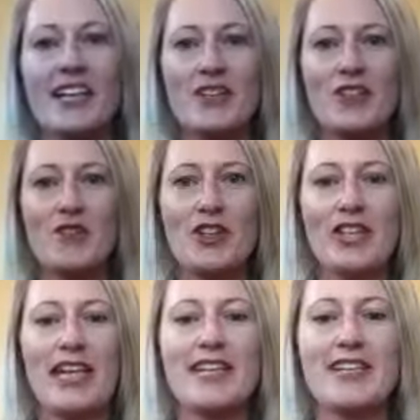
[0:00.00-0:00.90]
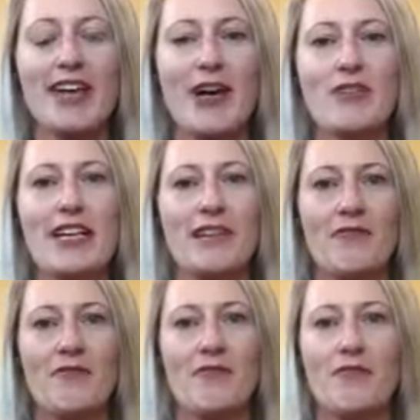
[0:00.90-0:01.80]
is you lay your towel down
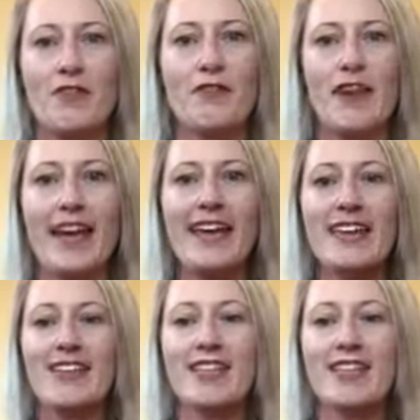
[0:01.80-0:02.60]
flat